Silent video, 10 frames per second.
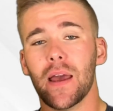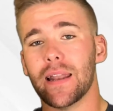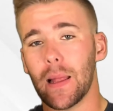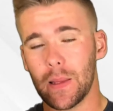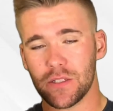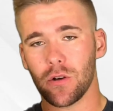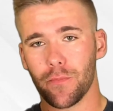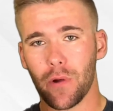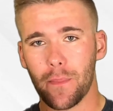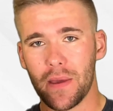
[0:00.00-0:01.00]
Now let's go into
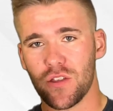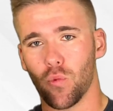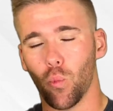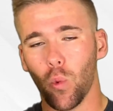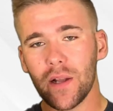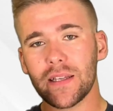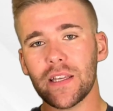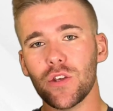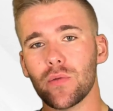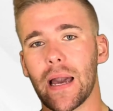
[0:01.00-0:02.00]
Prep Agent. What
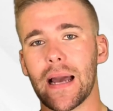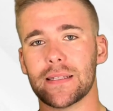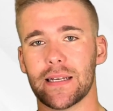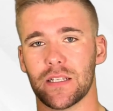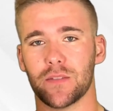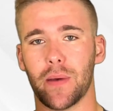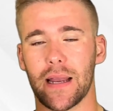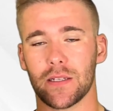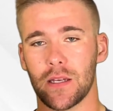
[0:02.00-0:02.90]
can you guys expect?